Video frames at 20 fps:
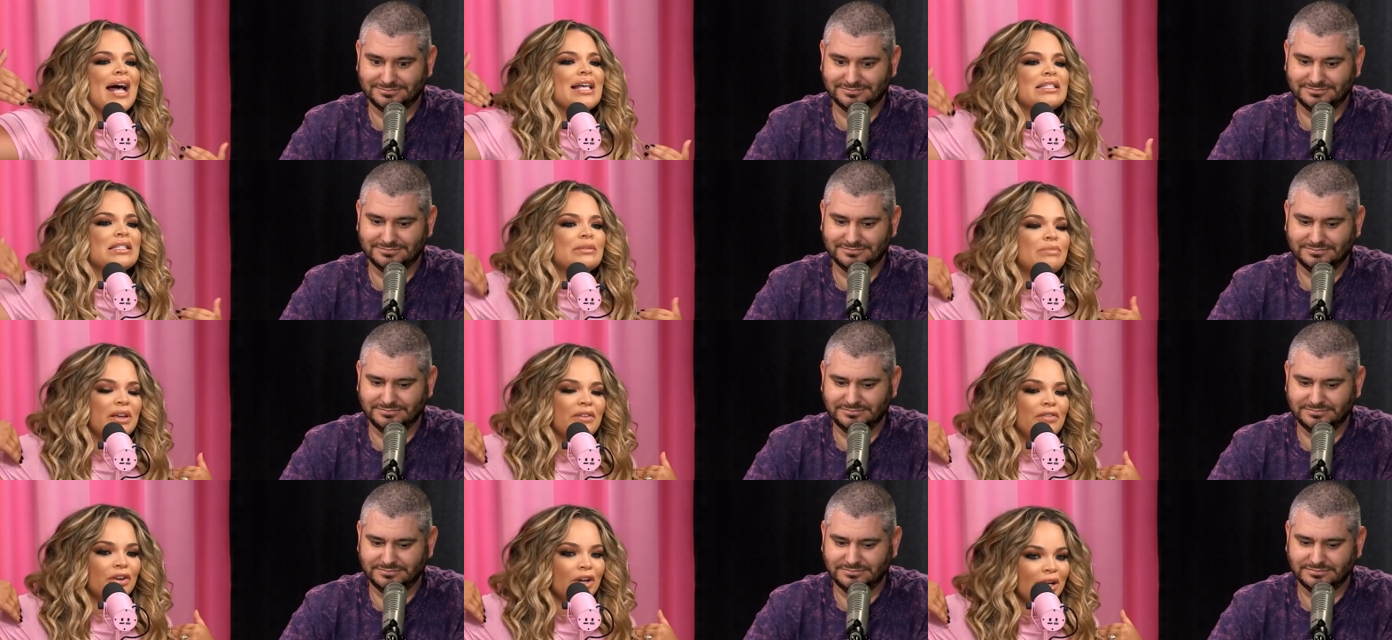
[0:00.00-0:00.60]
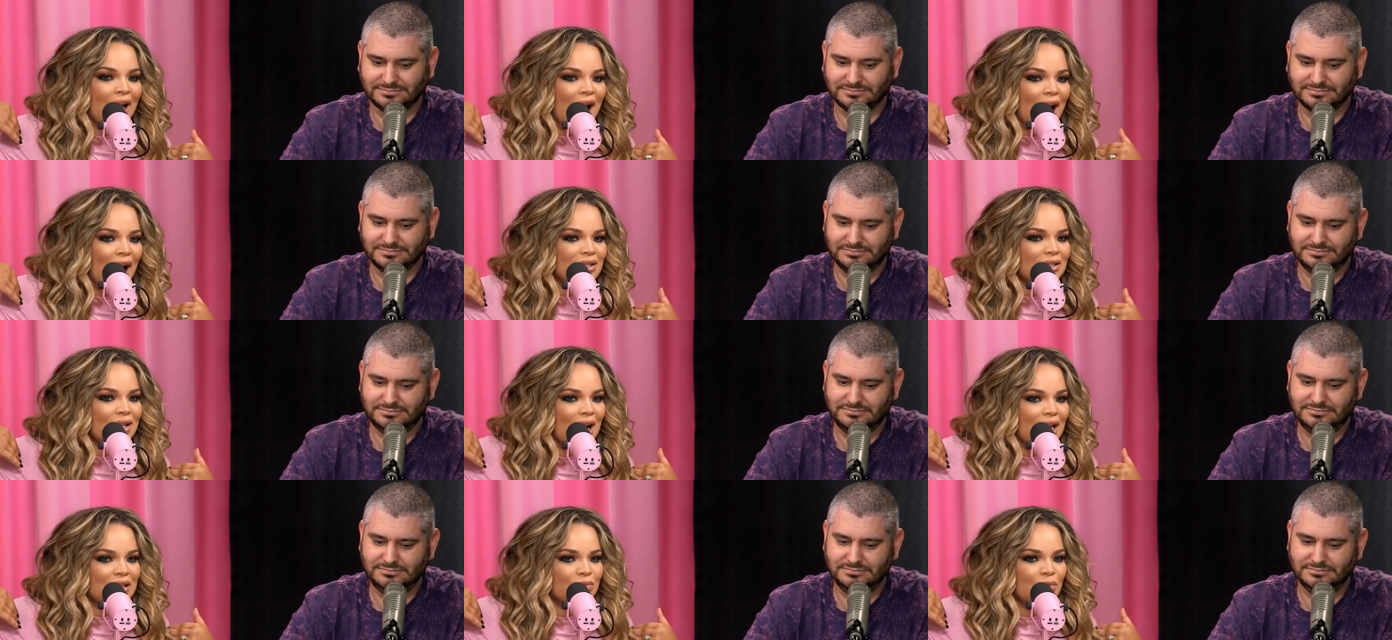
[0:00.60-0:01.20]
Speaker 1: ask me if you're gonna
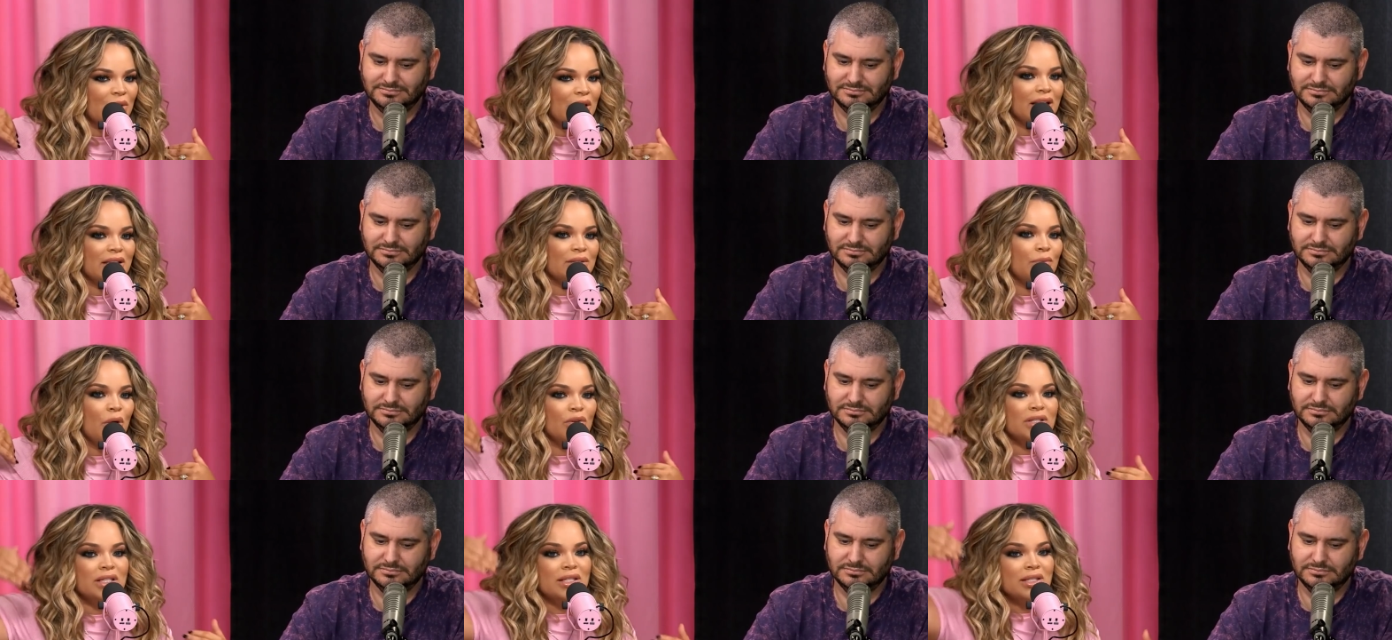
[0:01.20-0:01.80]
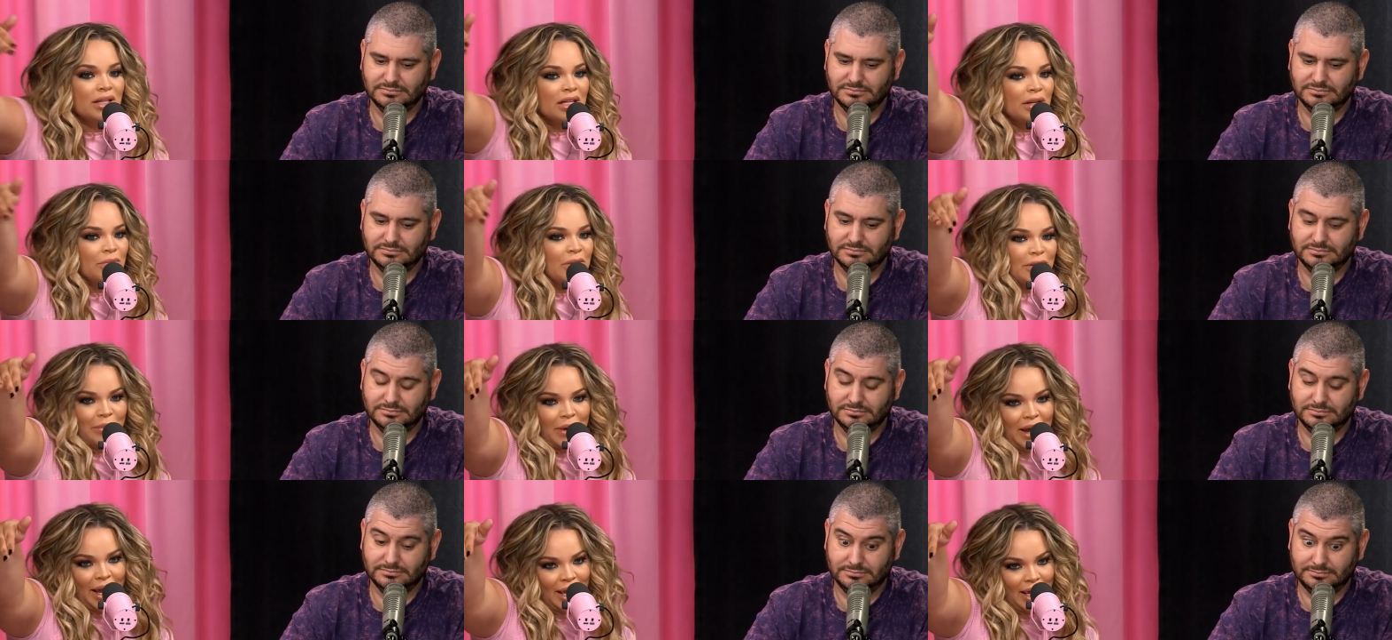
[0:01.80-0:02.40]
ask. Ask me because Moses is gonna
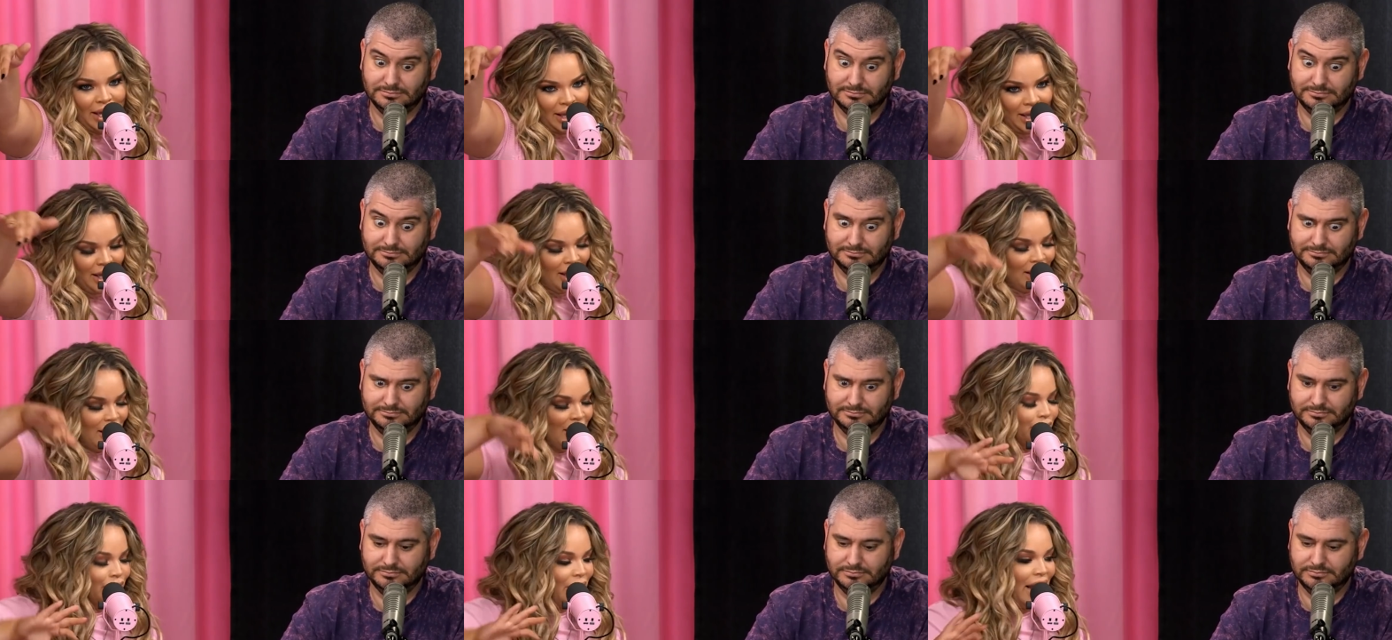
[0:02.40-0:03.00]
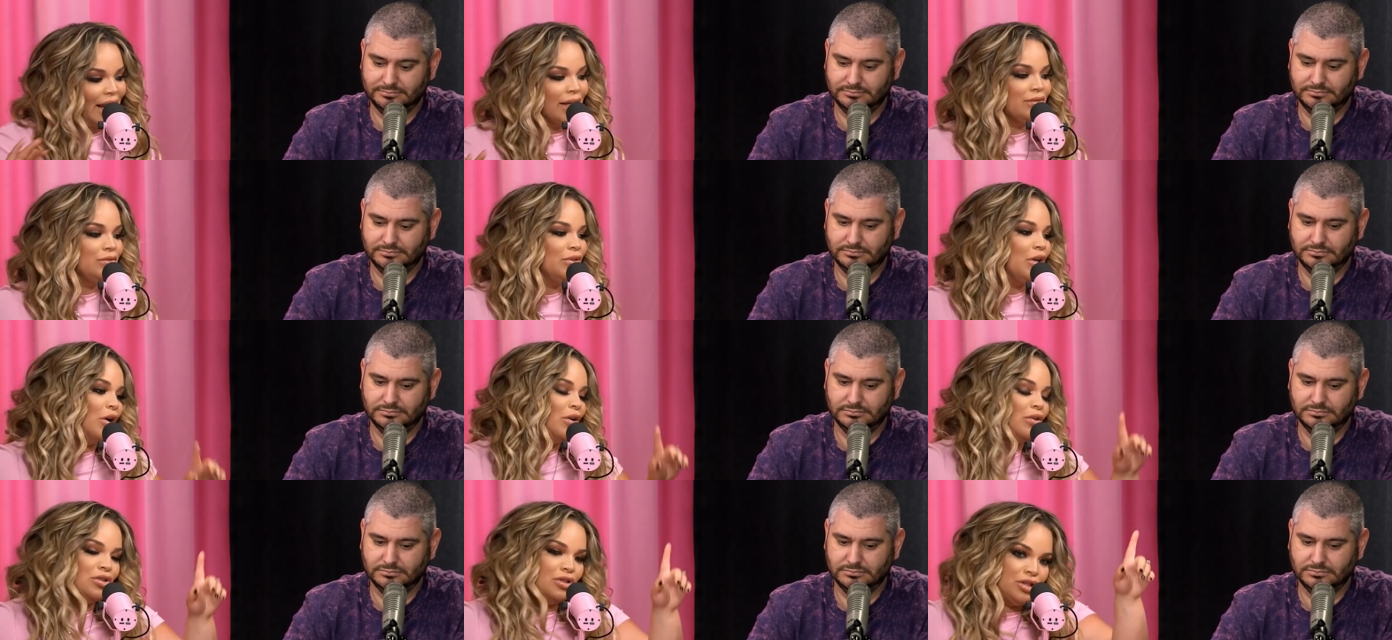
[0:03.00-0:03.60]
be my my.
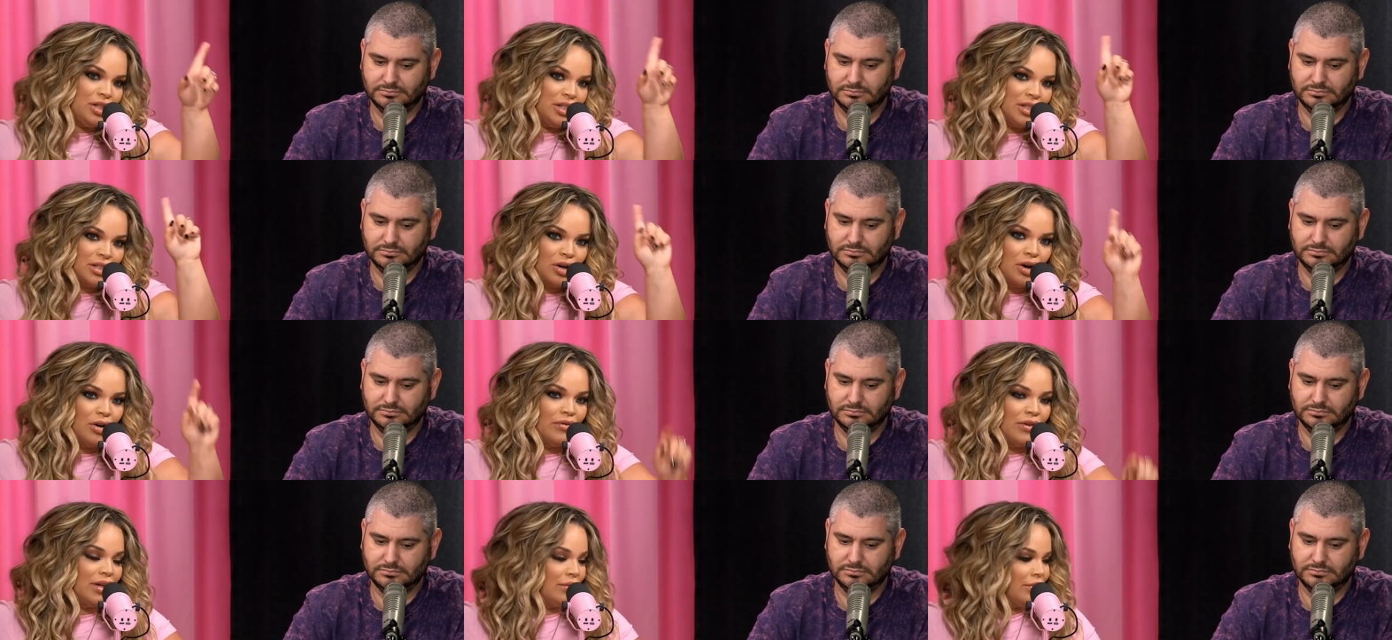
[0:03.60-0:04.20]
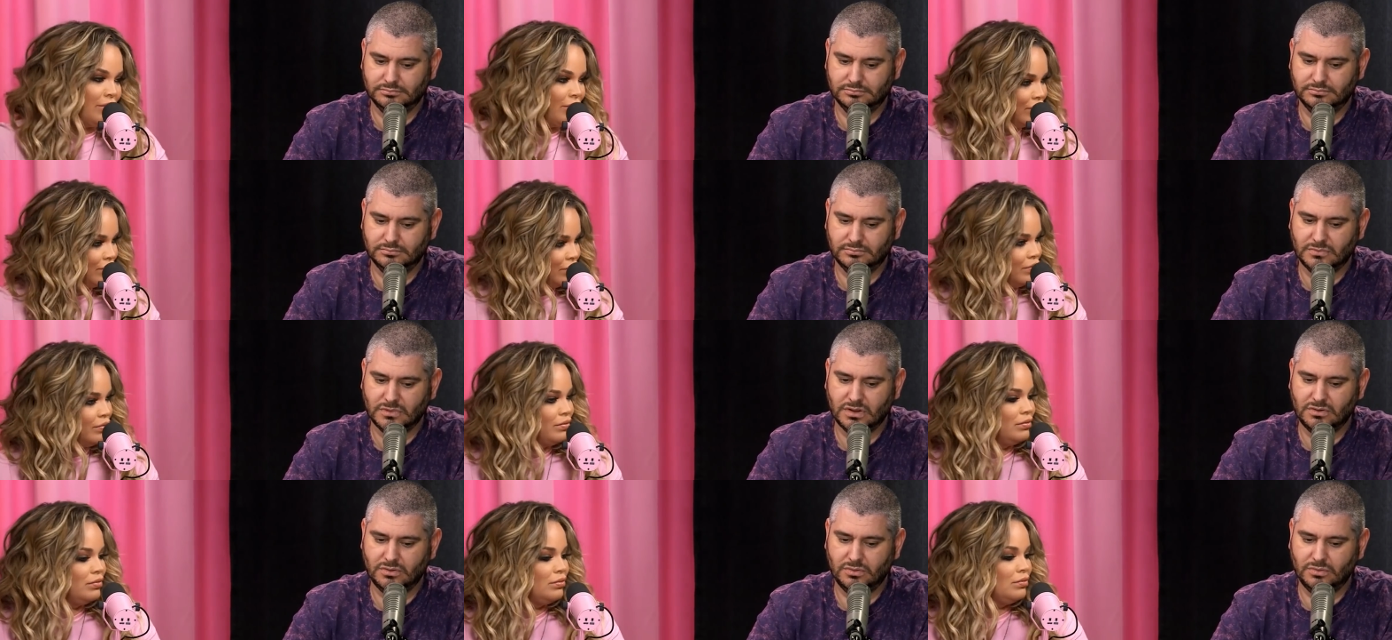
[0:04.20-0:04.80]
No, sh- it's COVID.
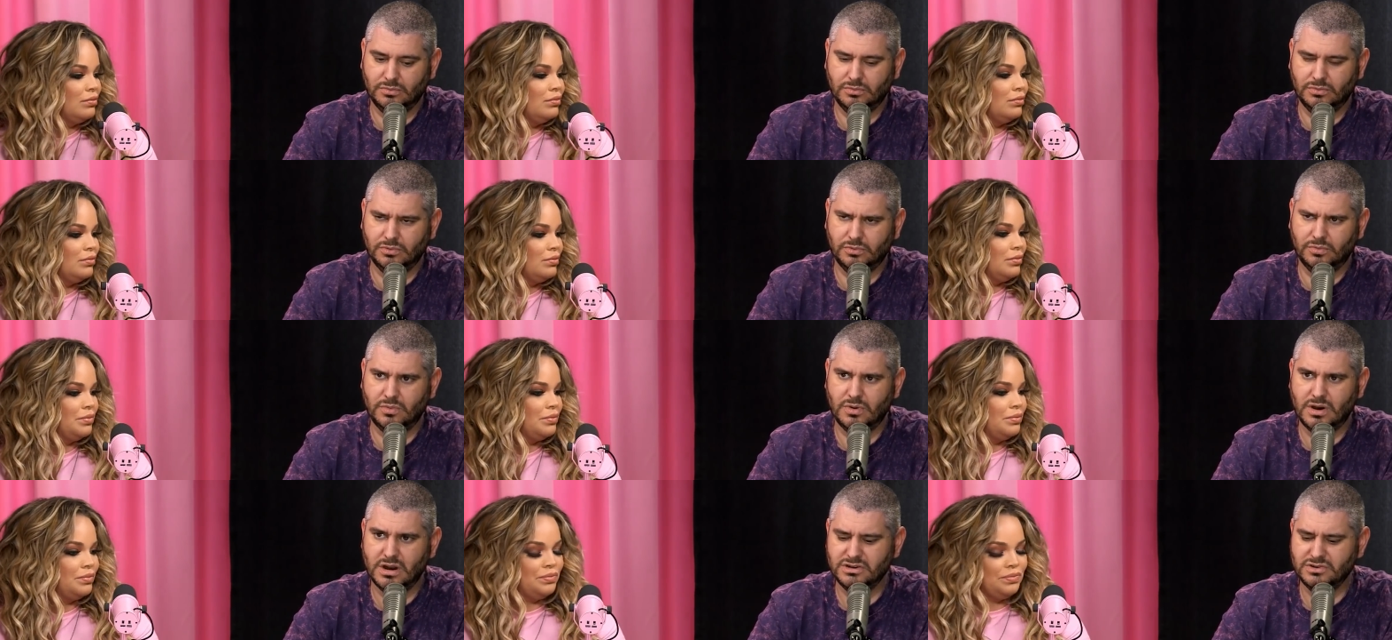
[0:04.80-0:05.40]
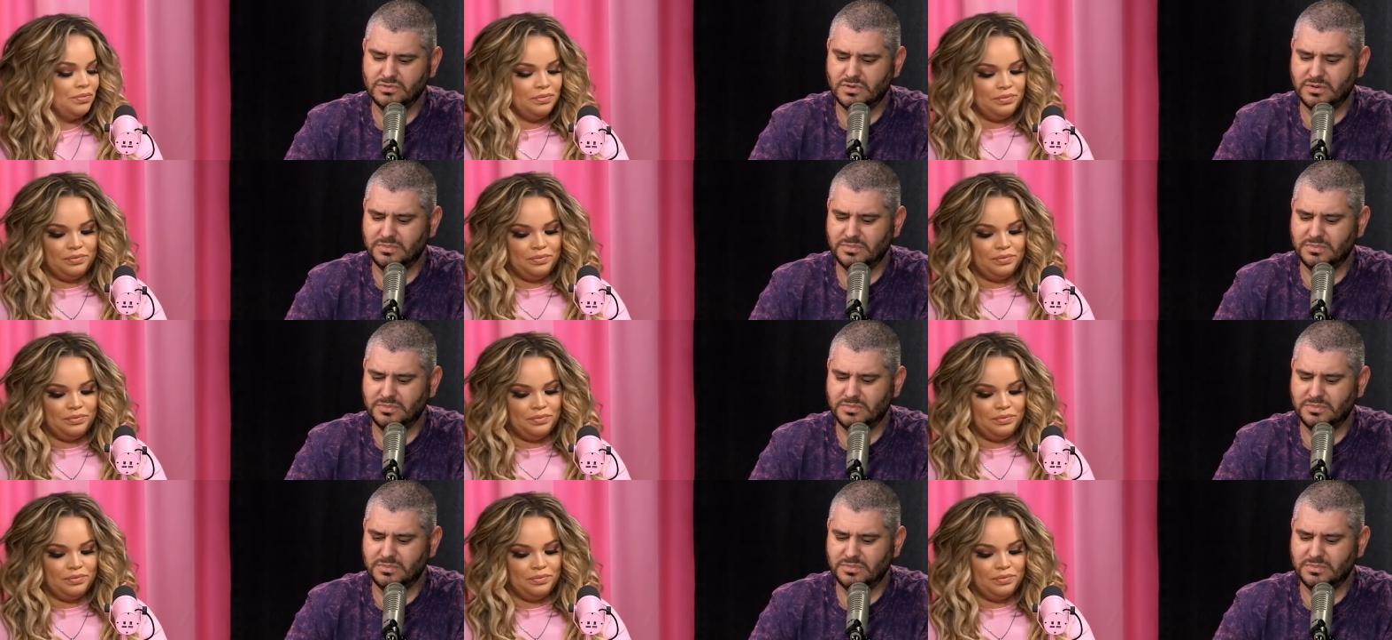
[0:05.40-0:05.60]
Speaker 2: Well, why do you